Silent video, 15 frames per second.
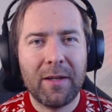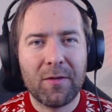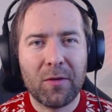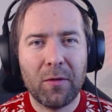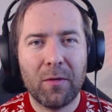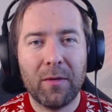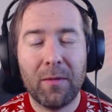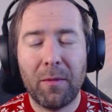
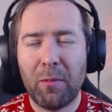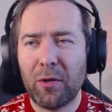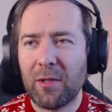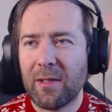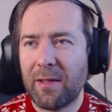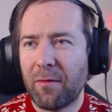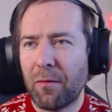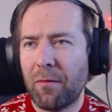so the
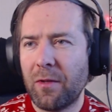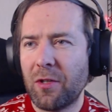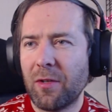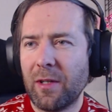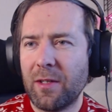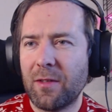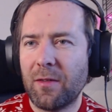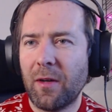puzzles have
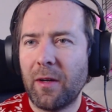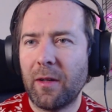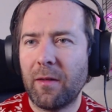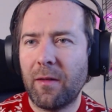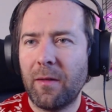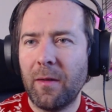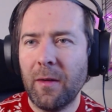officially started.